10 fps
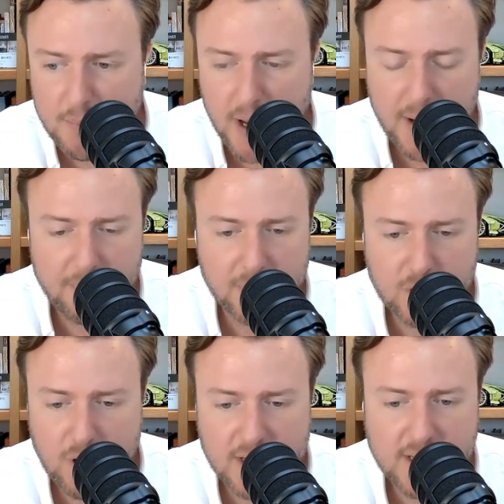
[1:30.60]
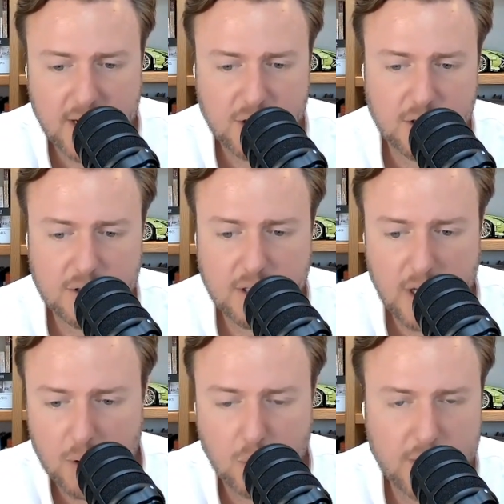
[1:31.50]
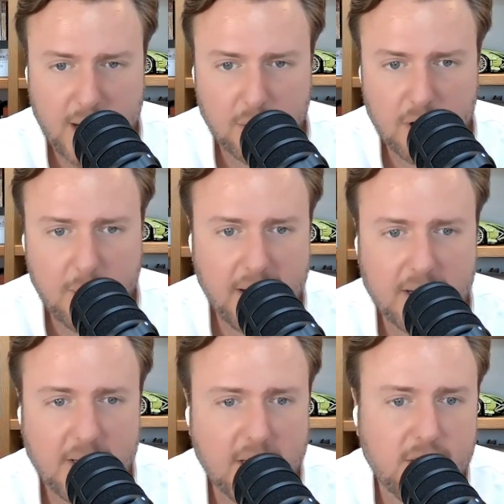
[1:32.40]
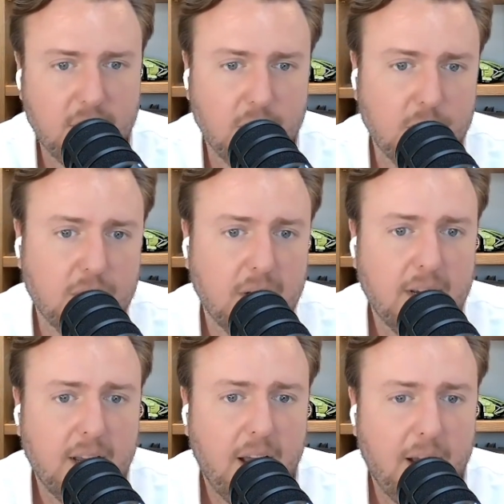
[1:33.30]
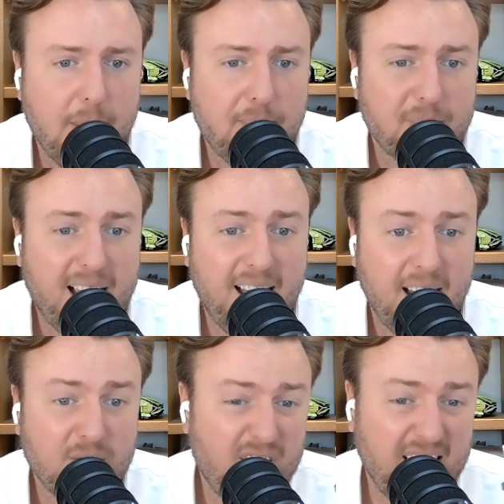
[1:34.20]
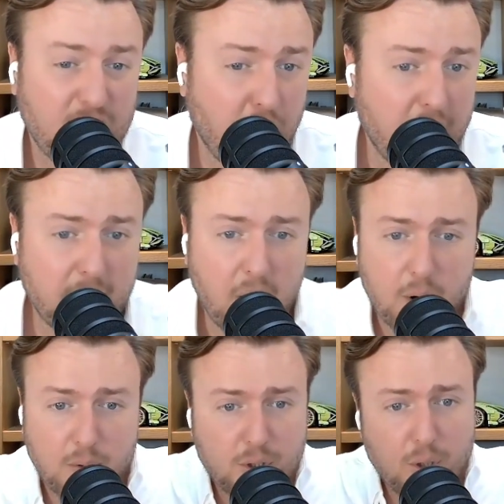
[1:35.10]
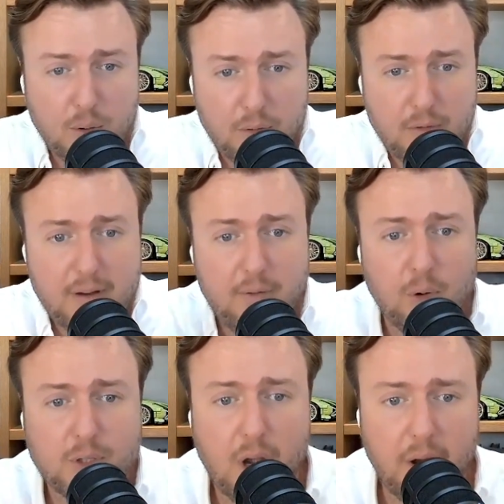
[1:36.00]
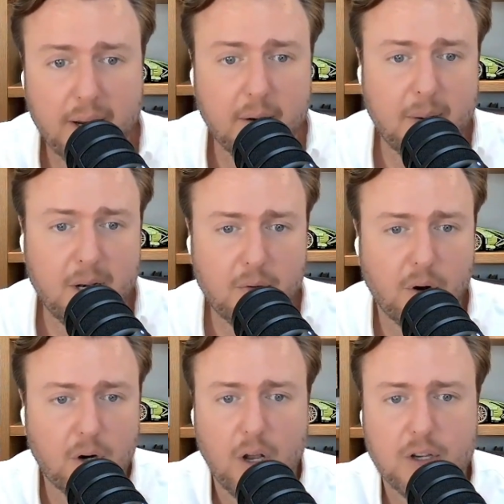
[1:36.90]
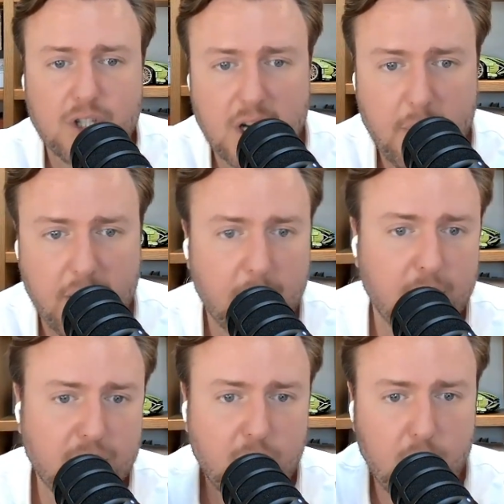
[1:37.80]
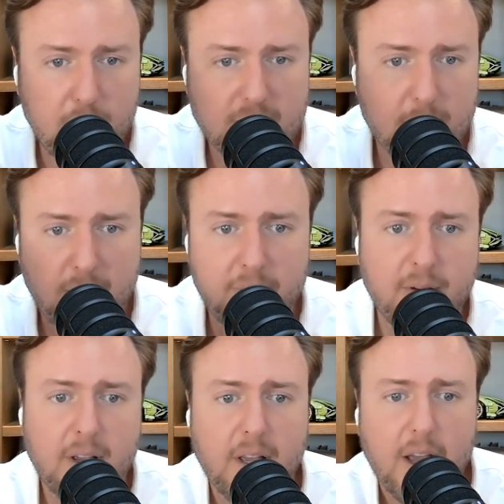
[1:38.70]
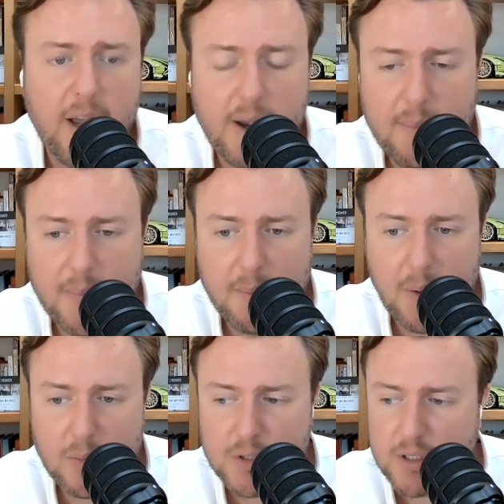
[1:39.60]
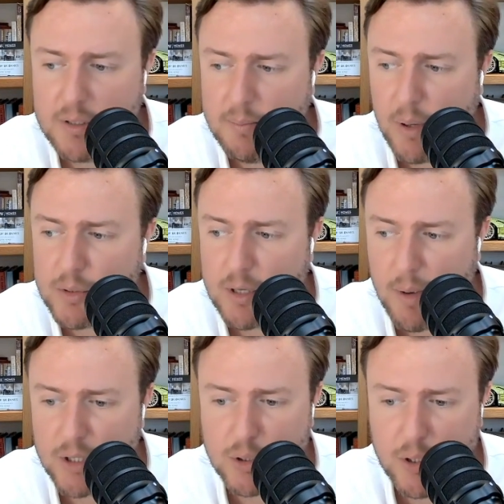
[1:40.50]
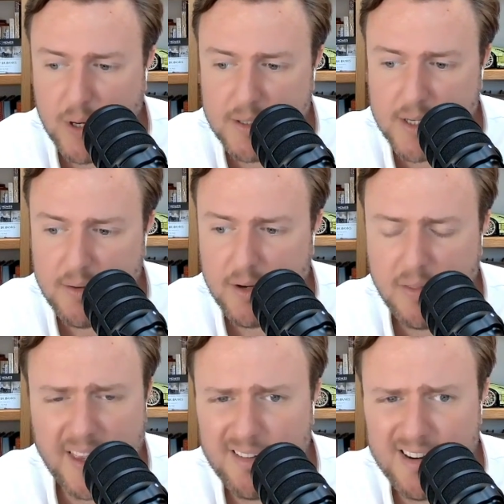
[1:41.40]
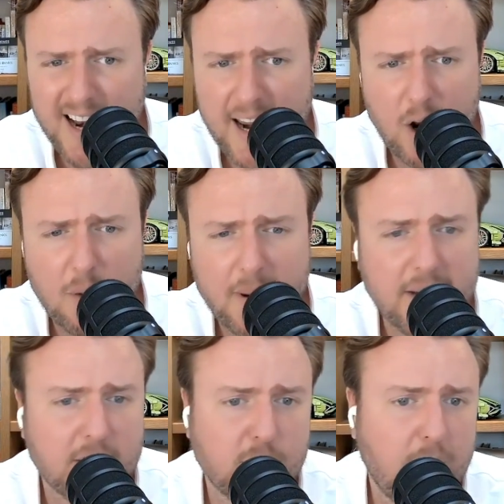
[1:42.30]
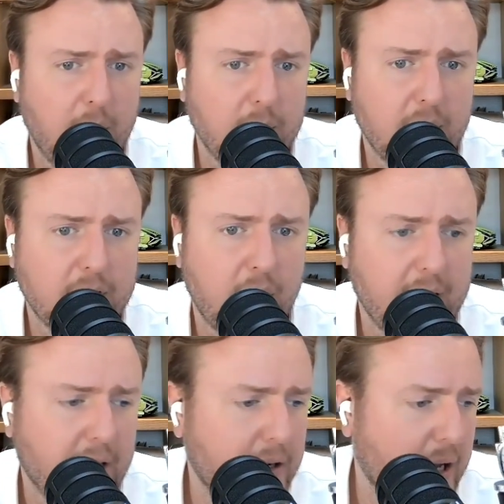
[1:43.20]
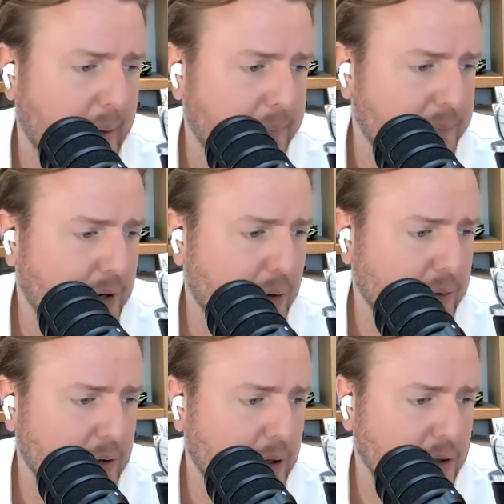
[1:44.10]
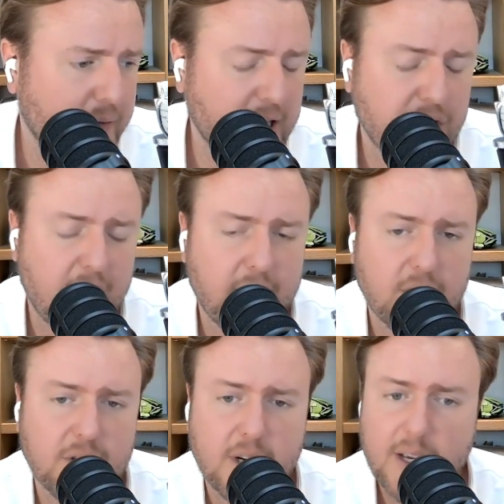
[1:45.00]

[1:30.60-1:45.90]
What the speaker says: train stations, local town and amenities to use, and really try and go 2-3 floors high. I mean, you've got Class G where you can put 2 units above most commercial units, even I think they're in A and OBs as well, and certainly conservation areas,